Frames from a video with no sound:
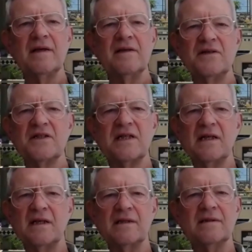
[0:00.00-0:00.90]

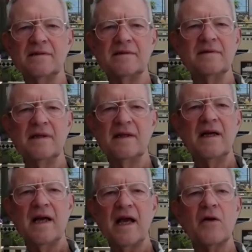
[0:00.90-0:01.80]
Still,
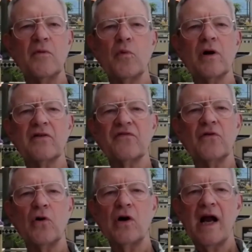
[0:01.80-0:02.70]
it worked
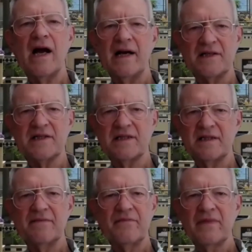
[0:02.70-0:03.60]
for us,
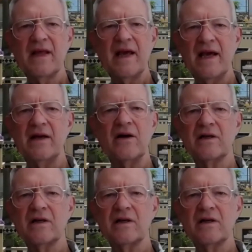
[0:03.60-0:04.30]
and our